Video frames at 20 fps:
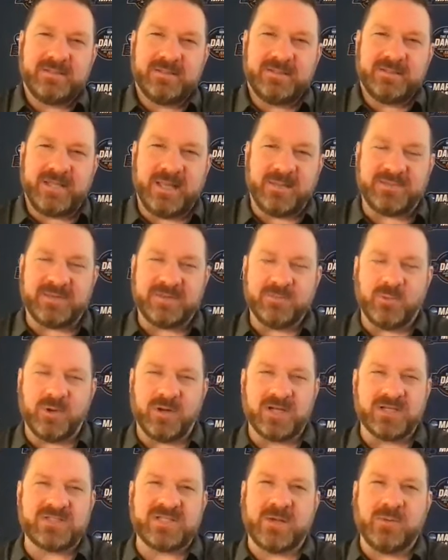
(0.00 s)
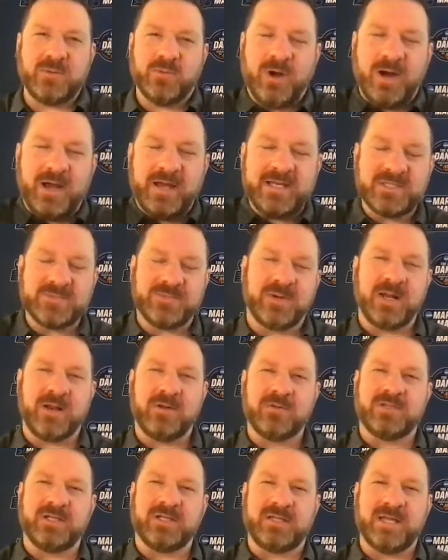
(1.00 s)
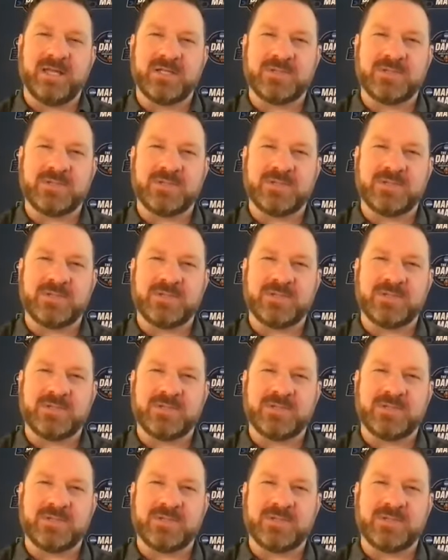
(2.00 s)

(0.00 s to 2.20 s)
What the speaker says: keep wanting to say Rice, but I don't think that's